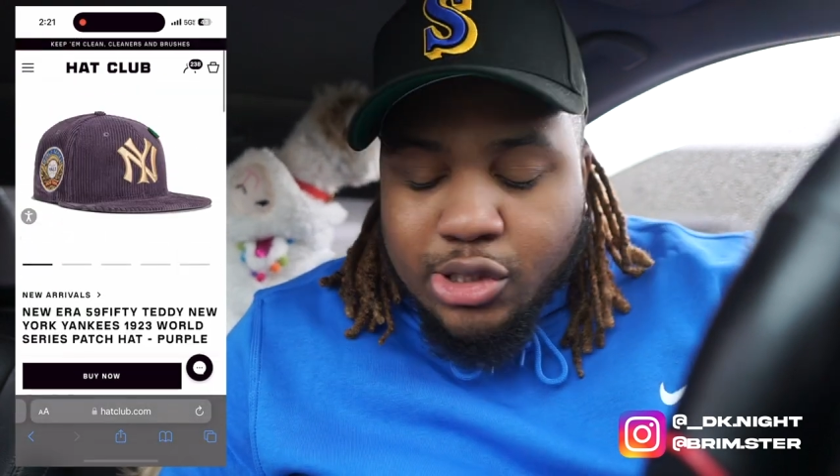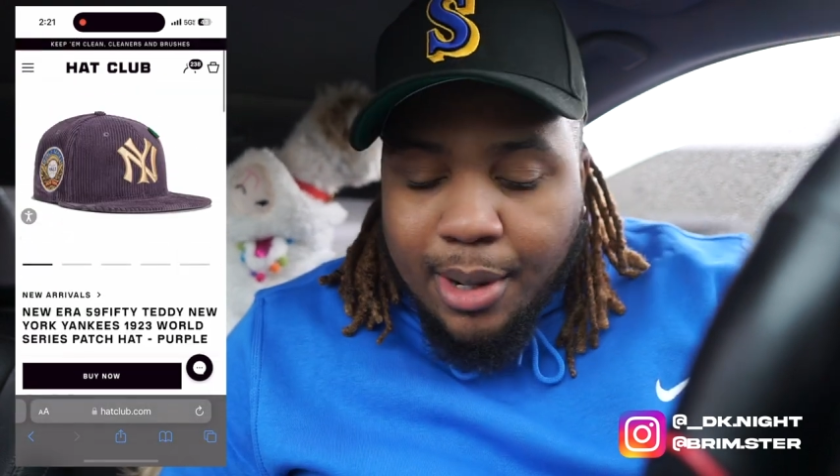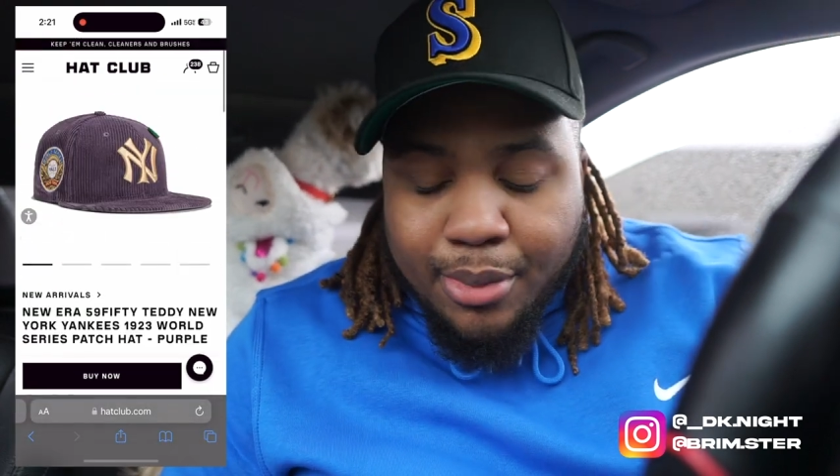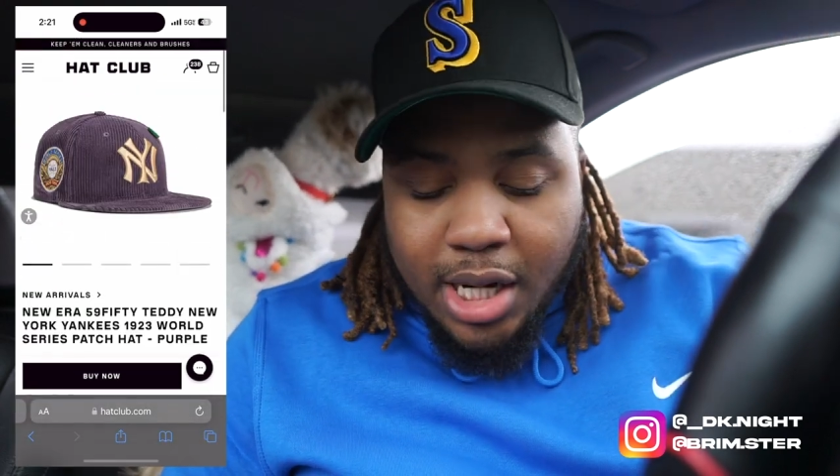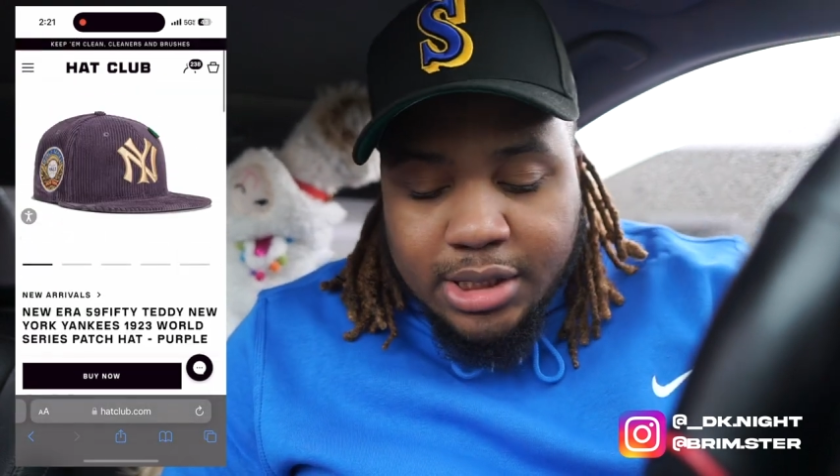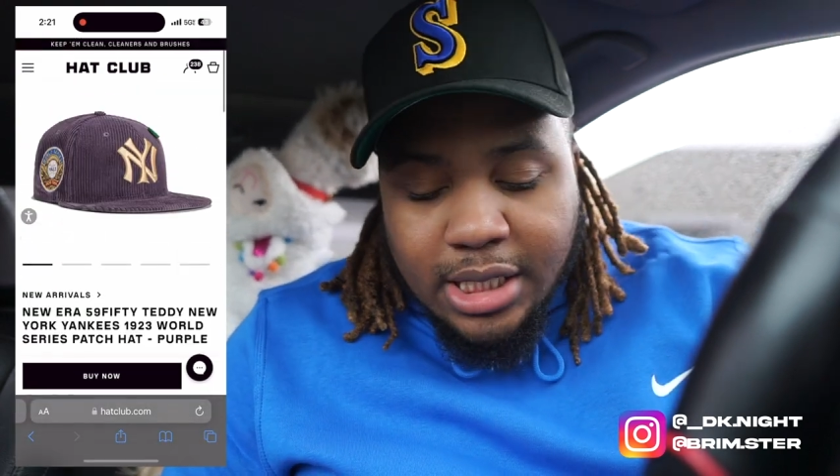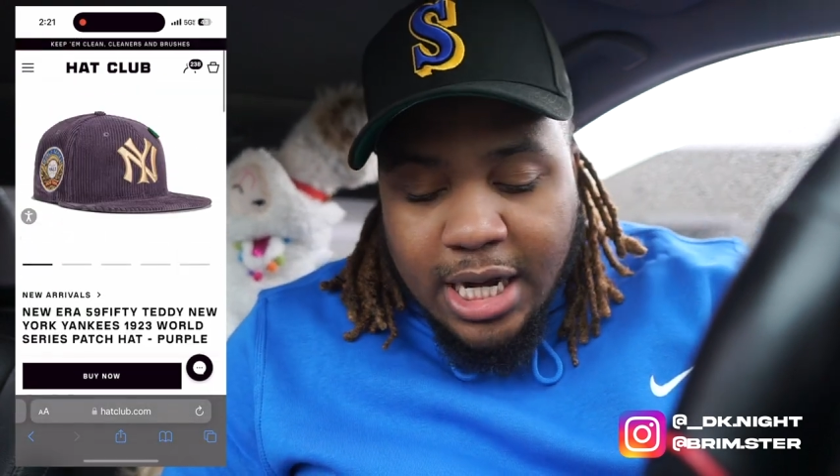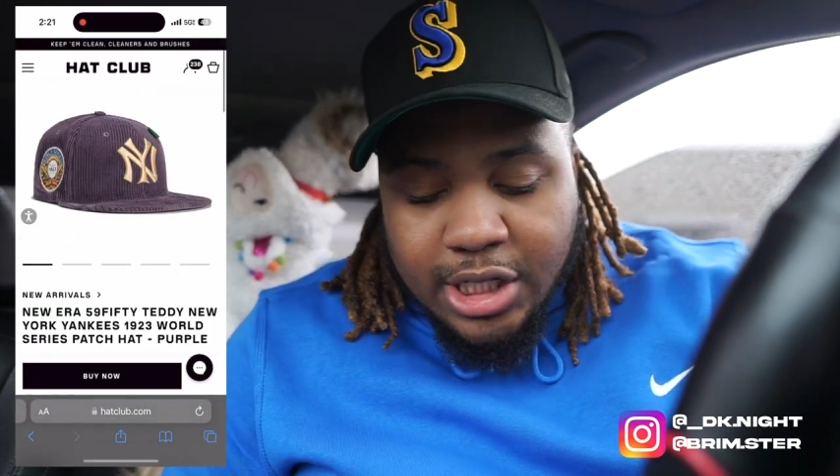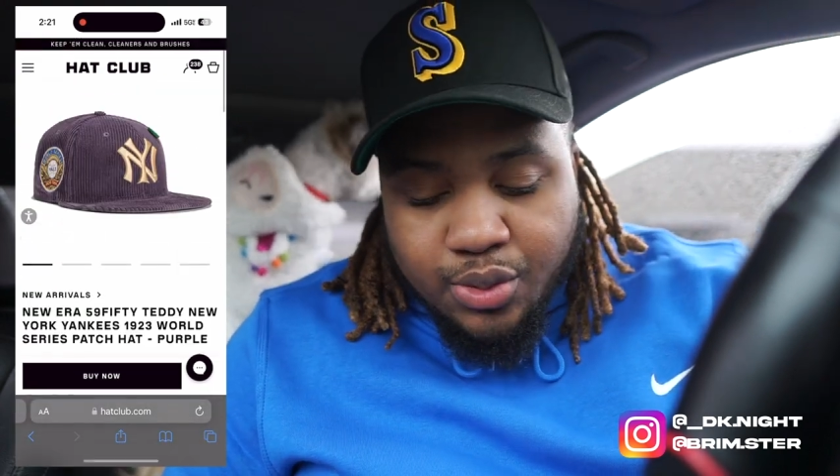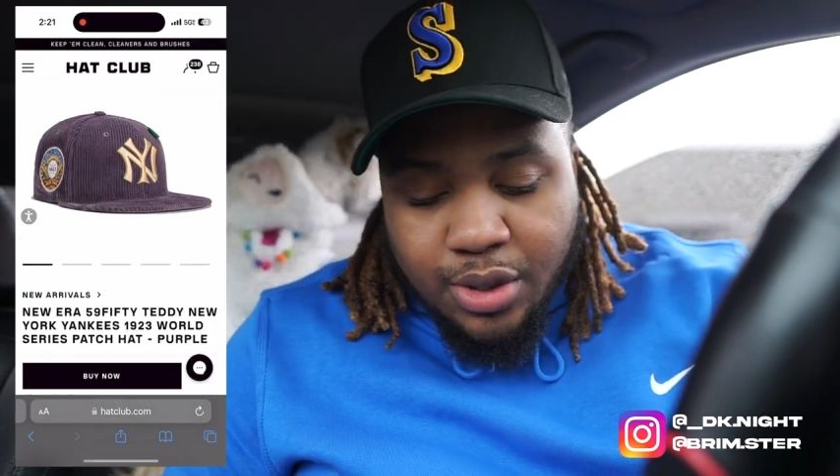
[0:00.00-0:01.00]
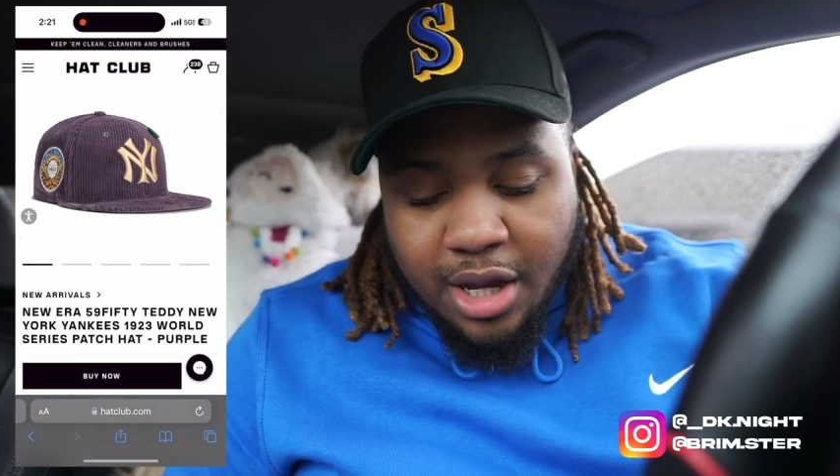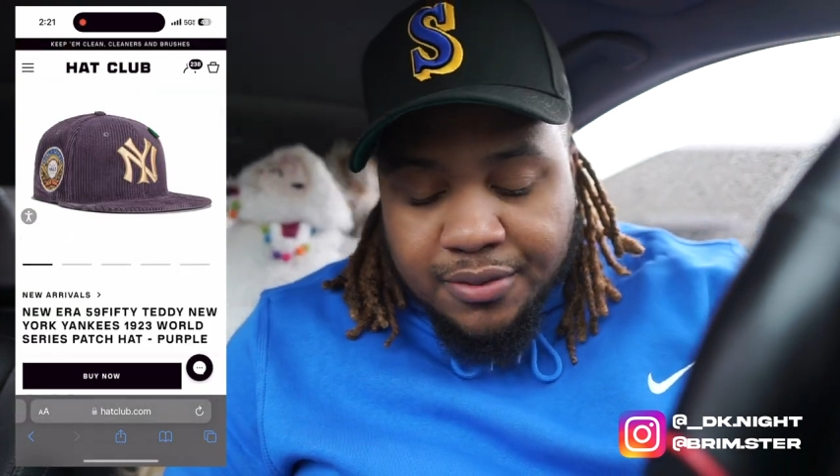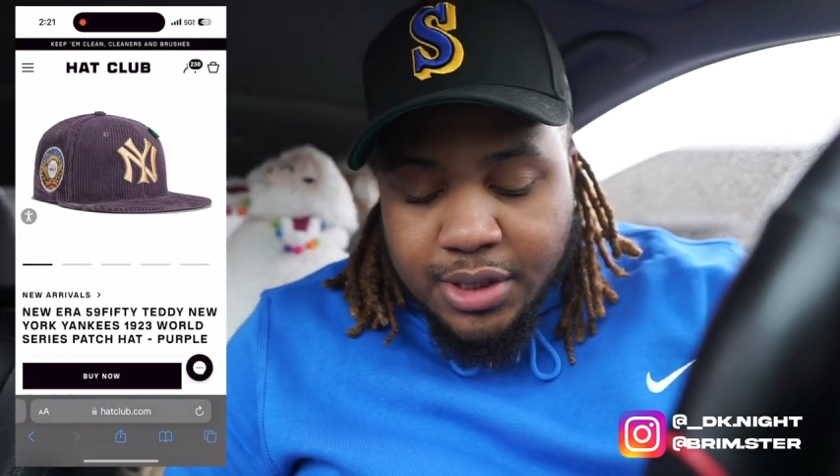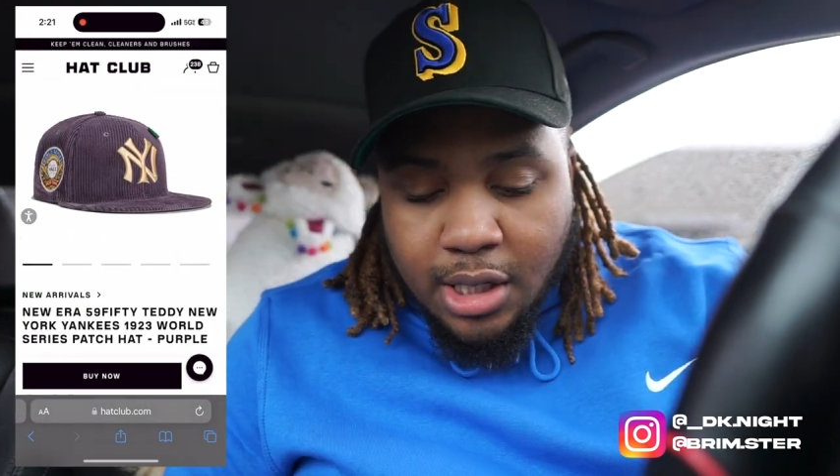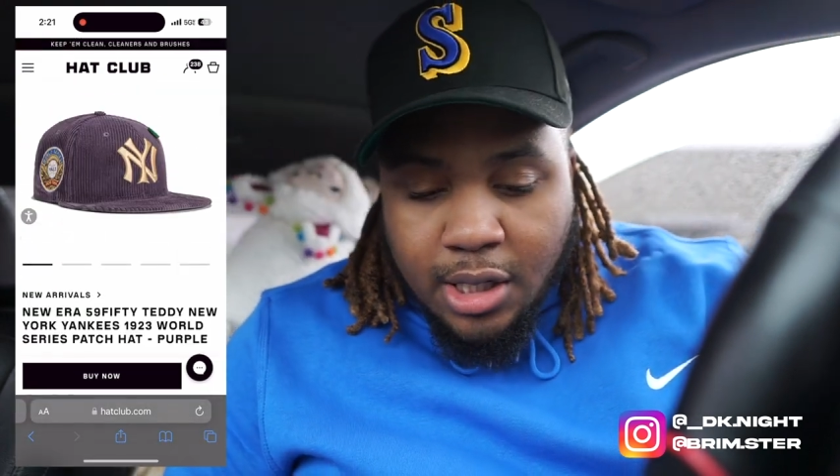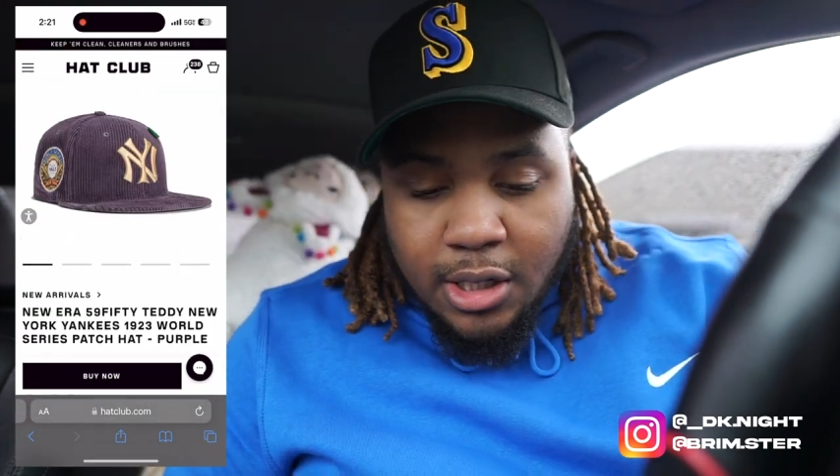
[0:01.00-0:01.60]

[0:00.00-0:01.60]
so I probably should have got a 3 eighths.